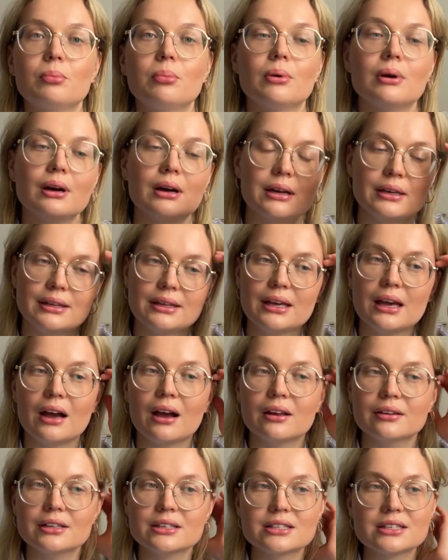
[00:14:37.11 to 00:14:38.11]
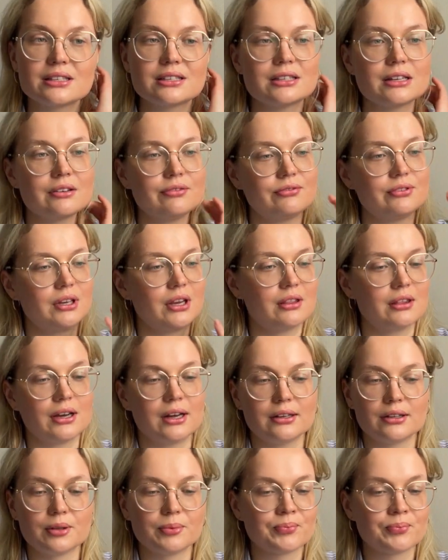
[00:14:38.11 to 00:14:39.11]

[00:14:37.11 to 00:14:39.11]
but yeah, this is something that